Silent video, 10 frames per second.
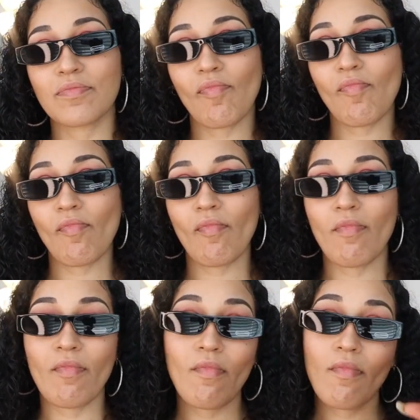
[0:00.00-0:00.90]

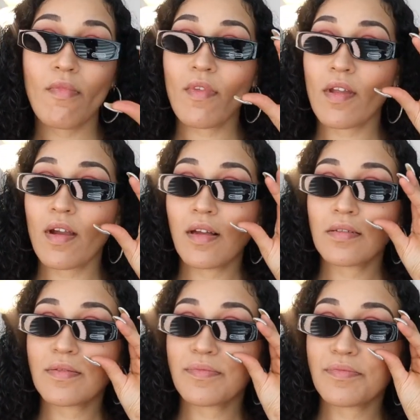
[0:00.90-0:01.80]

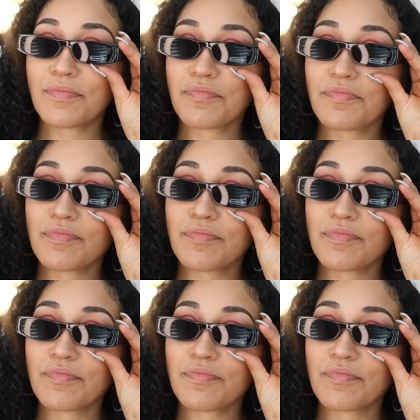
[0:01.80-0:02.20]
(no one is talking)